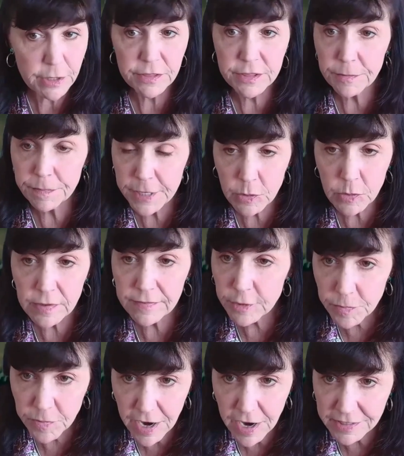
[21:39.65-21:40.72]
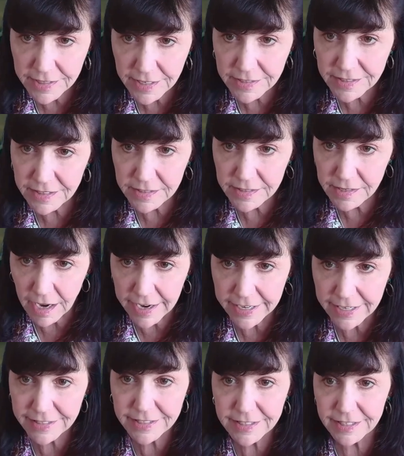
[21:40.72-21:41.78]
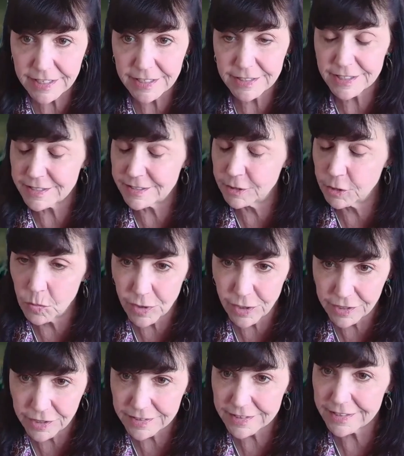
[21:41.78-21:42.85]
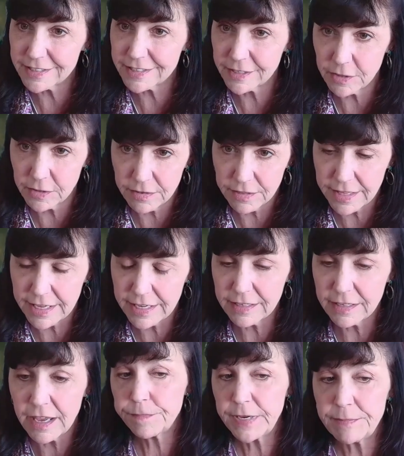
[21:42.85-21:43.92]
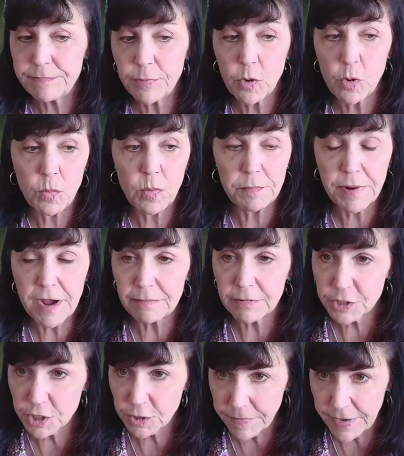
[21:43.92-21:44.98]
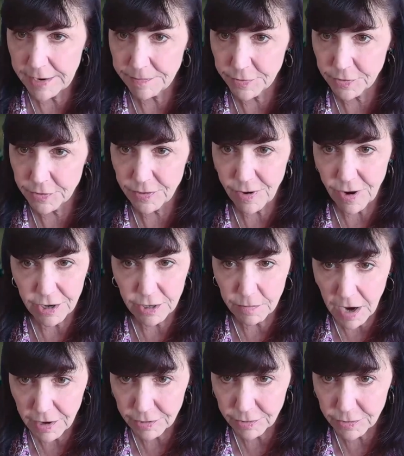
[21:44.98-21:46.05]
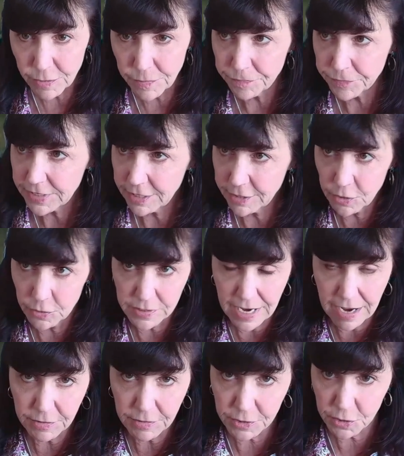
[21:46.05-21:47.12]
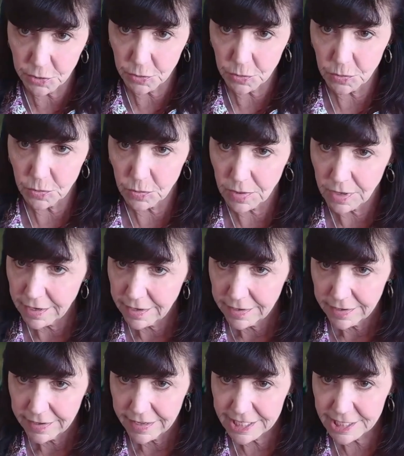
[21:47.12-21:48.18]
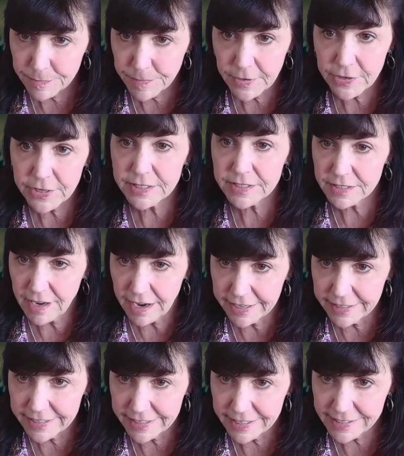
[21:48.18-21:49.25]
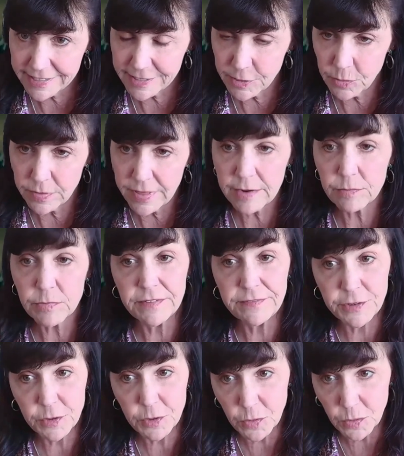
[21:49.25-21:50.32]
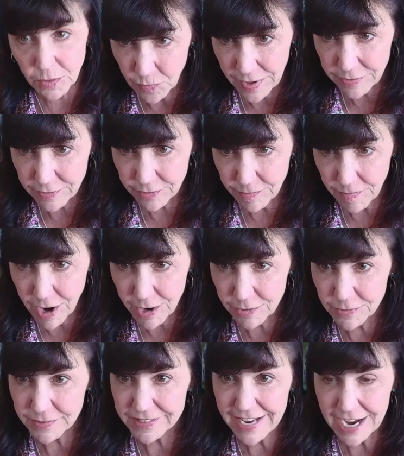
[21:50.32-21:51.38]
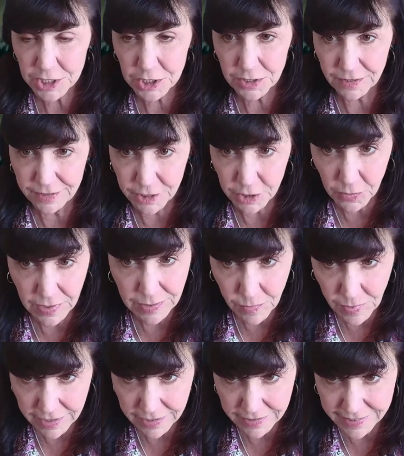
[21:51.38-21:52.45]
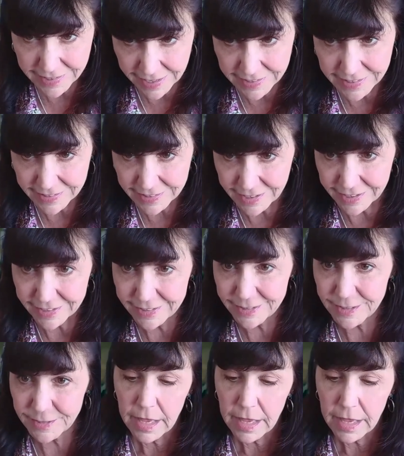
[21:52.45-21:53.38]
The peer review process in science, it still works. It's a good thing. People will publish a paper on a model. It goes out to experienced scientists who then review whether the model is actually doing what it says it does.